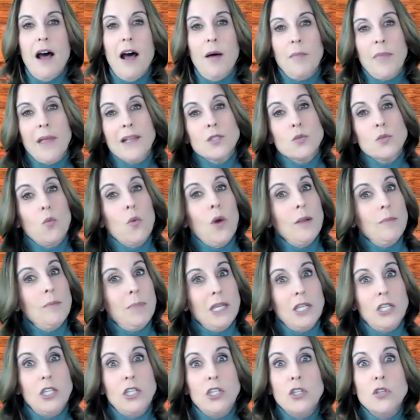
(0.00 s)
that's one
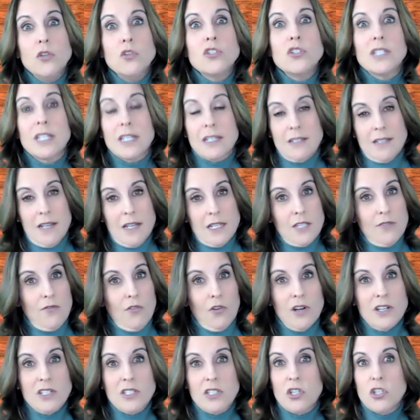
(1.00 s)
big, huge success
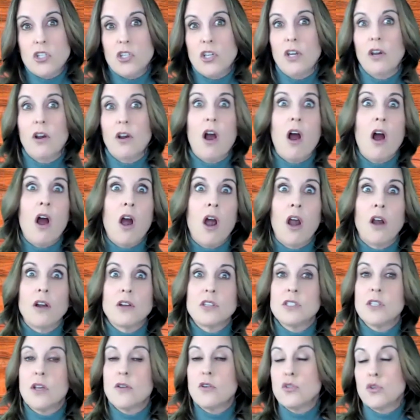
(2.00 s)
for us this year. Our
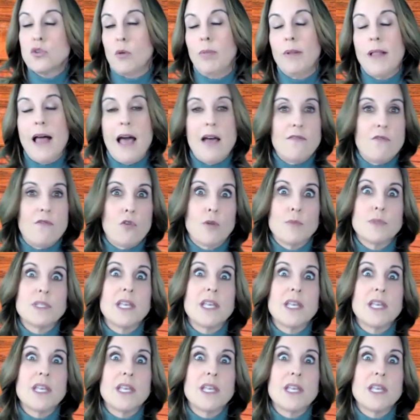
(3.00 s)
social platforms